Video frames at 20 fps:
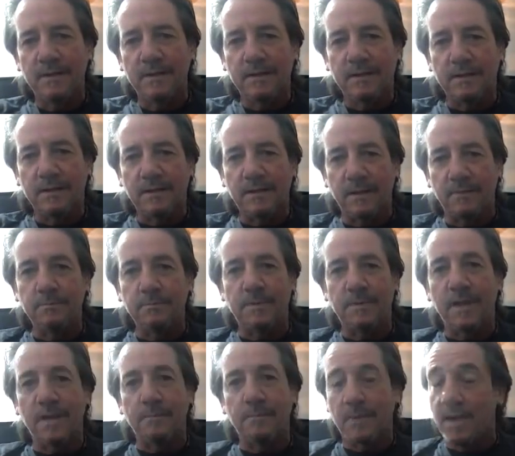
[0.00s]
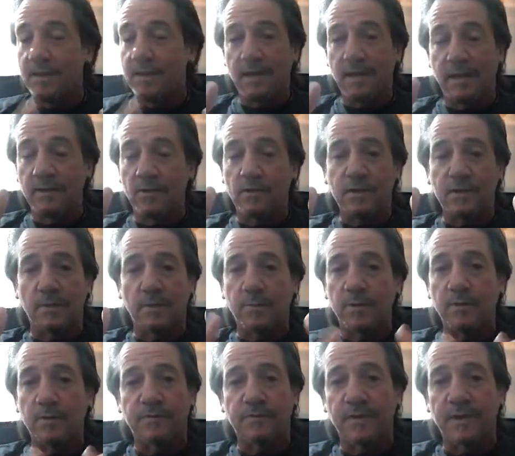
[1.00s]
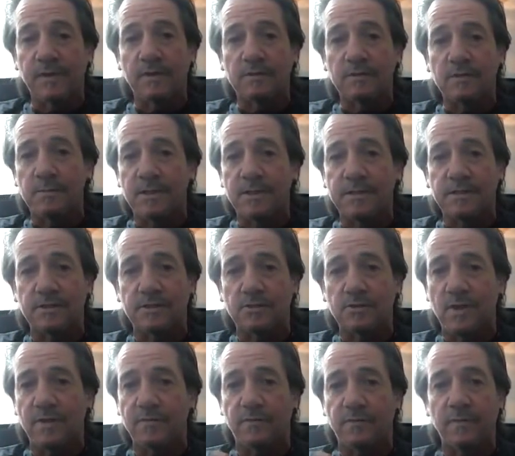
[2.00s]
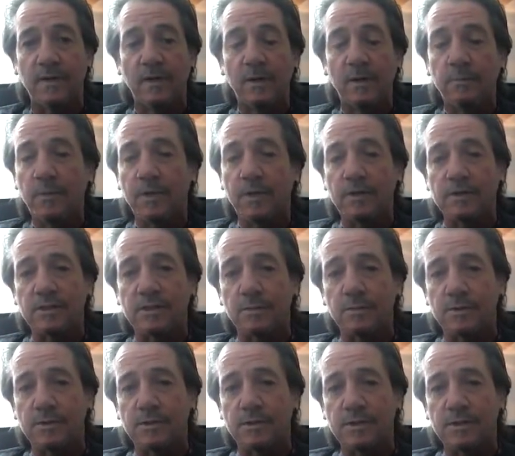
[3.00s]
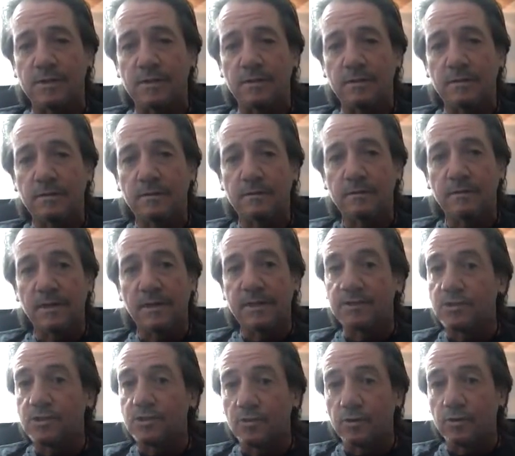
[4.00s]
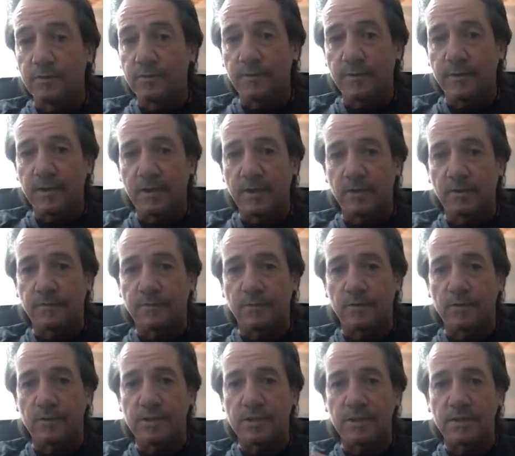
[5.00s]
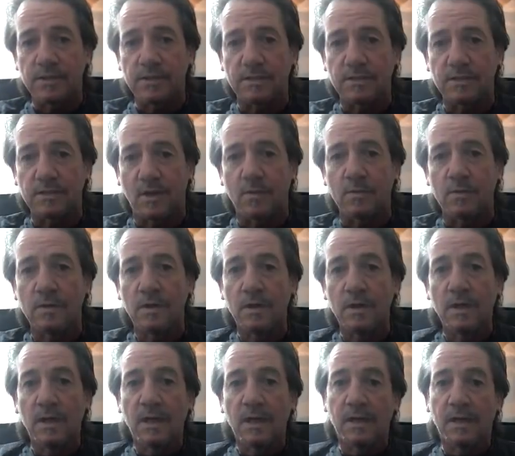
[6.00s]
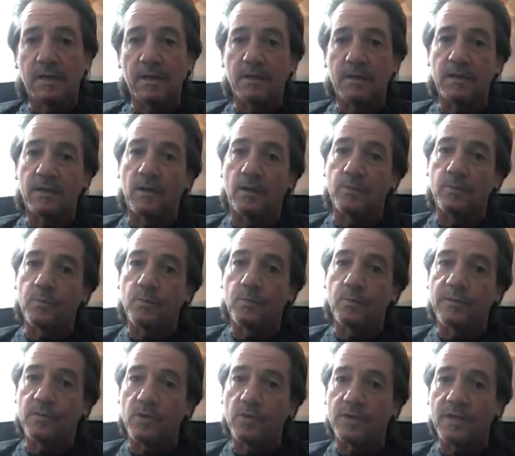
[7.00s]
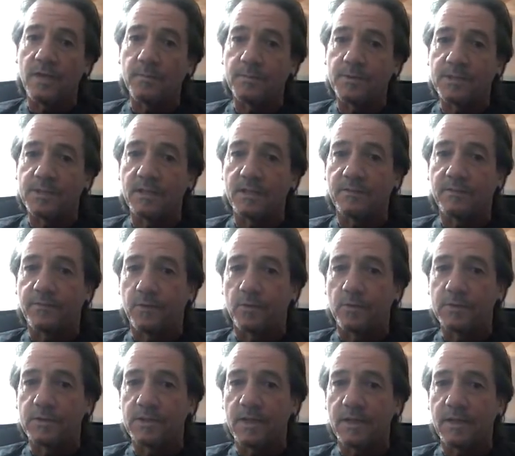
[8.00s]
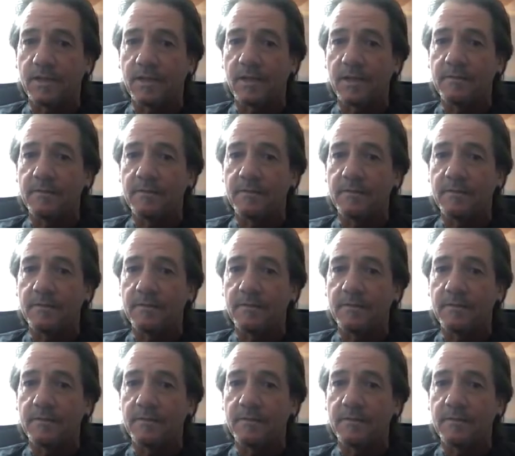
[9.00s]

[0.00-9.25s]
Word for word: And look, it'd be unfair not to mention Trev because he was leading scorer for 3 or 4 seasons. So, you know, when you've got them centre forwards out here